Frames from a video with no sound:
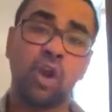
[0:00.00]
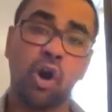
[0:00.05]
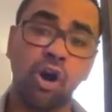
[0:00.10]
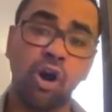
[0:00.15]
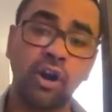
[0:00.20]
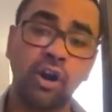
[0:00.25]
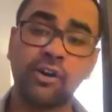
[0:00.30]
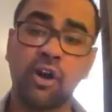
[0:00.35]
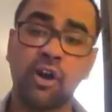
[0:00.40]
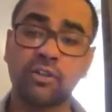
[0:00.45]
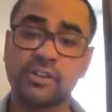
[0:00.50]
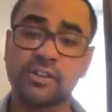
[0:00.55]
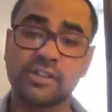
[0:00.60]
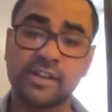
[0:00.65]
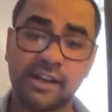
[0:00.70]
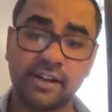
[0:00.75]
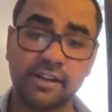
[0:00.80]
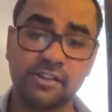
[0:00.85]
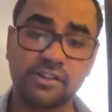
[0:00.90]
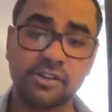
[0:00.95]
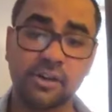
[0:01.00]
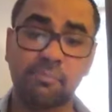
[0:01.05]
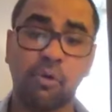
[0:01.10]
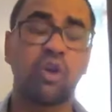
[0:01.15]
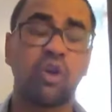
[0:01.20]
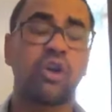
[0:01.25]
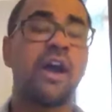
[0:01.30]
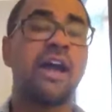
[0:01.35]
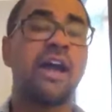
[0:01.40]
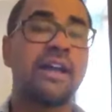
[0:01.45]
All in all, this latest
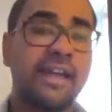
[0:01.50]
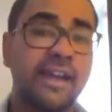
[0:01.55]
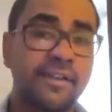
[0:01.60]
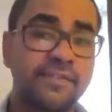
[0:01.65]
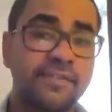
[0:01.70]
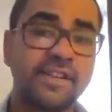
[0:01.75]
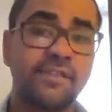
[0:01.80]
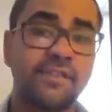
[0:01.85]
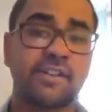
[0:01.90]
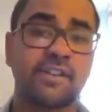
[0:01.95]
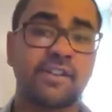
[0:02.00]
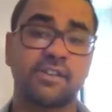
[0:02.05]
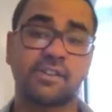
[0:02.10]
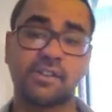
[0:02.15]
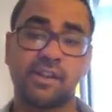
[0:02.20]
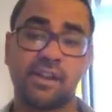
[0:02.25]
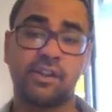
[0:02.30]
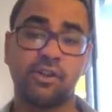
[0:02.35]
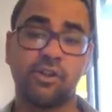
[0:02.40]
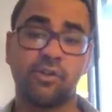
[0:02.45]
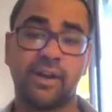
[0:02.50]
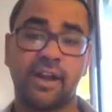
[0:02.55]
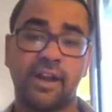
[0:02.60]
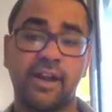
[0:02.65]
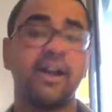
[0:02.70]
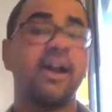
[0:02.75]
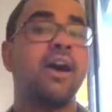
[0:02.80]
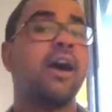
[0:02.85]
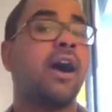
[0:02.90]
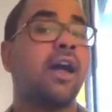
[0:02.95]
report gives investors like you and
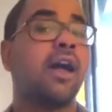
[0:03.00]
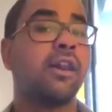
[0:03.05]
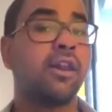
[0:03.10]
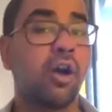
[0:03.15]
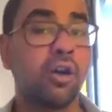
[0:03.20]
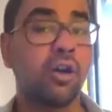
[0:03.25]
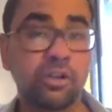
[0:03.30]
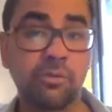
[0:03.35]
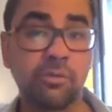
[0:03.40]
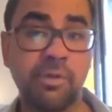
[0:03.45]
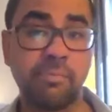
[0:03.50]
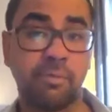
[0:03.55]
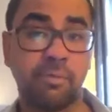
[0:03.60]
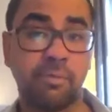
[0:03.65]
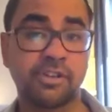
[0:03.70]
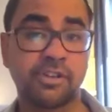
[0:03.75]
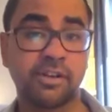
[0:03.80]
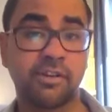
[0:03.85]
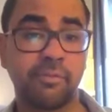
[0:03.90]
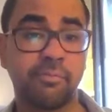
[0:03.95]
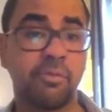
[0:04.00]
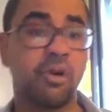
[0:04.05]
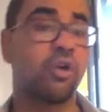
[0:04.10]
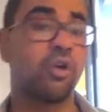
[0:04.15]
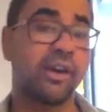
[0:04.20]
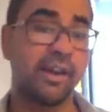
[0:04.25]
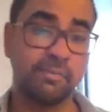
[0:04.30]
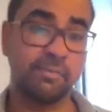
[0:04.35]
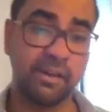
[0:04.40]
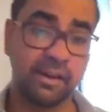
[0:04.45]
I a lot to be positive
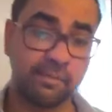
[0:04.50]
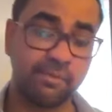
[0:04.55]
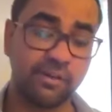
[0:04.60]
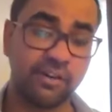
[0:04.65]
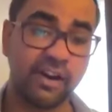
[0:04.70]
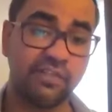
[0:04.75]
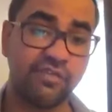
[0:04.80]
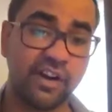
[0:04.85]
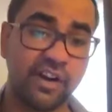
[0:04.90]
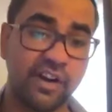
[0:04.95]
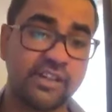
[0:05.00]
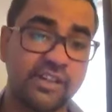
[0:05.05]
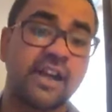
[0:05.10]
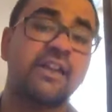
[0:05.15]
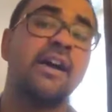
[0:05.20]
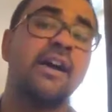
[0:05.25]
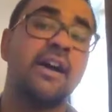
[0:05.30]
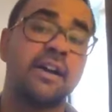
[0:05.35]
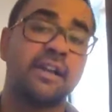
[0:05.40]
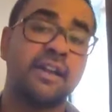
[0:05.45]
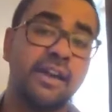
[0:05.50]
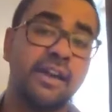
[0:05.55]
about. Let me rephrase that.